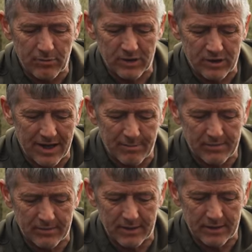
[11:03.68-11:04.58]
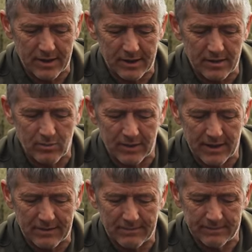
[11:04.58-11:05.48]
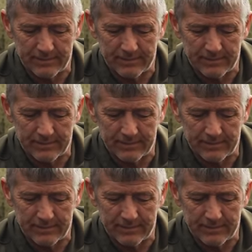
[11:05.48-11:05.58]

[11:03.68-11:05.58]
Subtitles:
it will slip, and you don't want that.